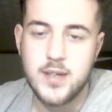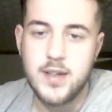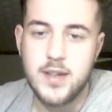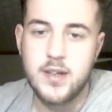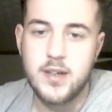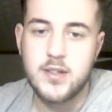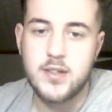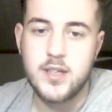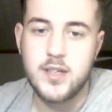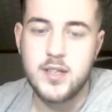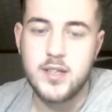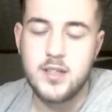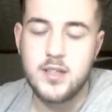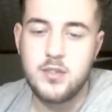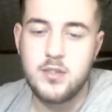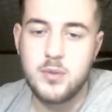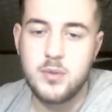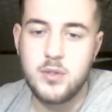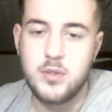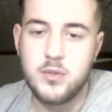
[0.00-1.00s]
Okay,
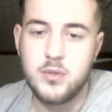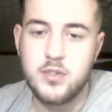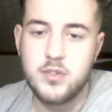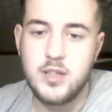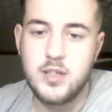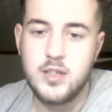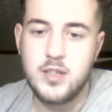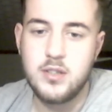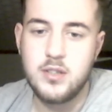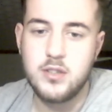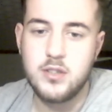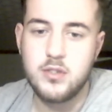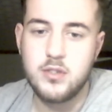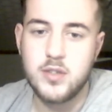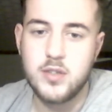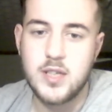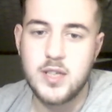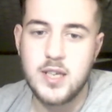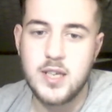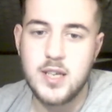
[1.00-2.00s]
this one looks a little
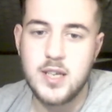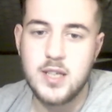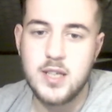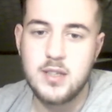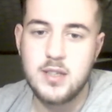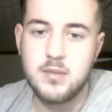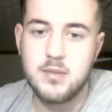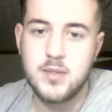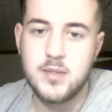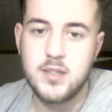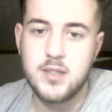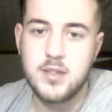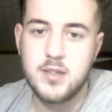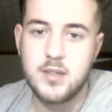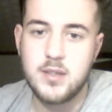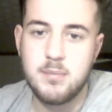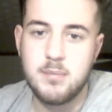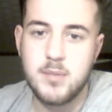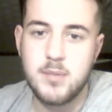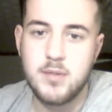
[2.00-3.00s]
trickier than what I've
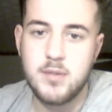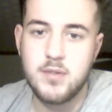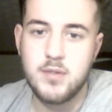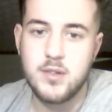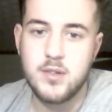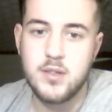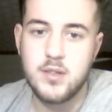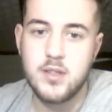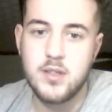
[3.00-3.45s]
done before.